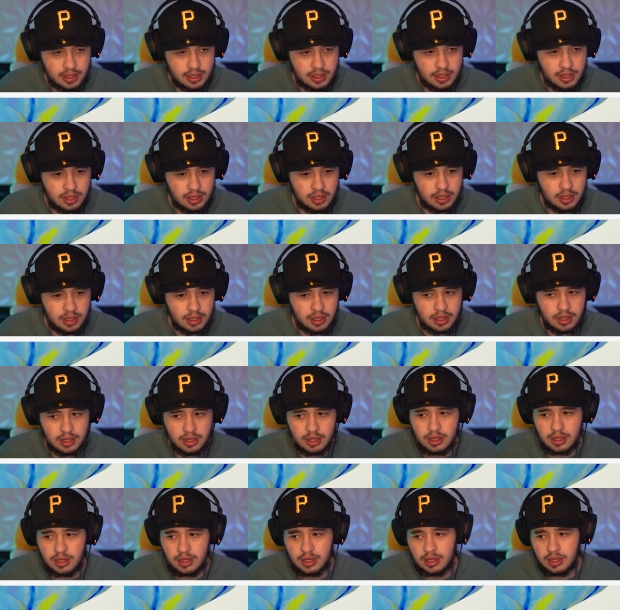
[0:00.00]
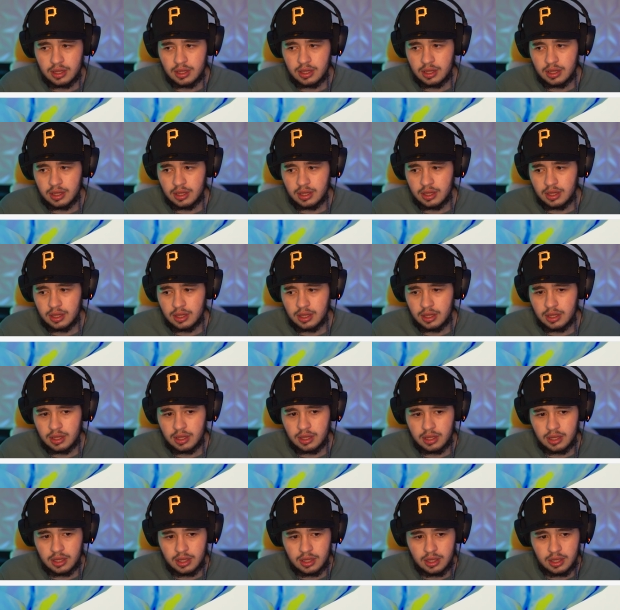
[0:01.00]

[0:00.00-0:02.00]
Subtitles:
Nobody speaks.